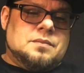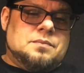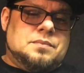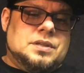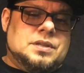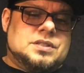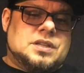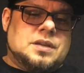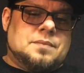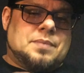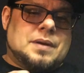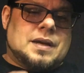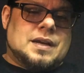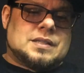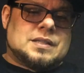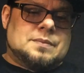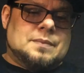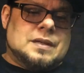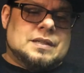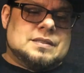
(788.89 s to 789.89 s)

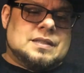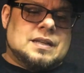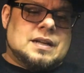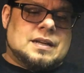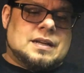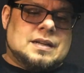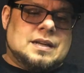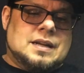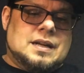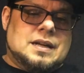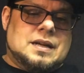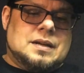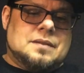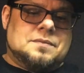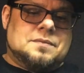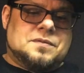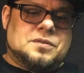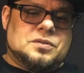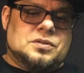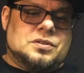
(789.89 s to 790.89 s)

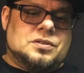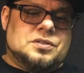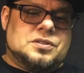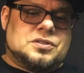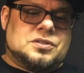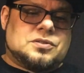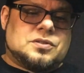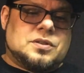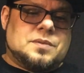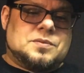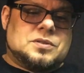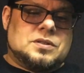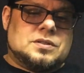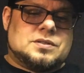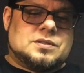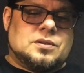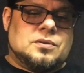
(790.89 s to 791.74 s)
bjboxmod.com for a little description.